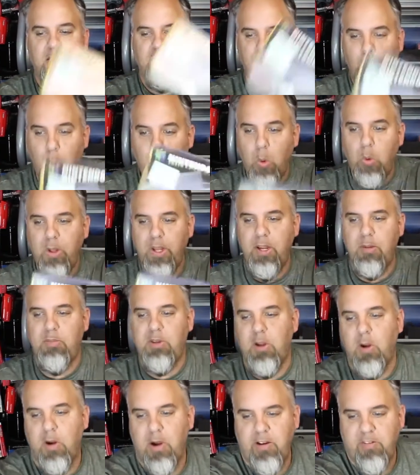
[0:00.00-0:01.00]
Totally
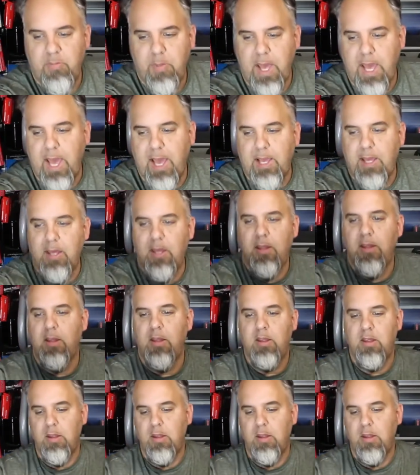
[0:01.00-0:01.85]
empty RF pack,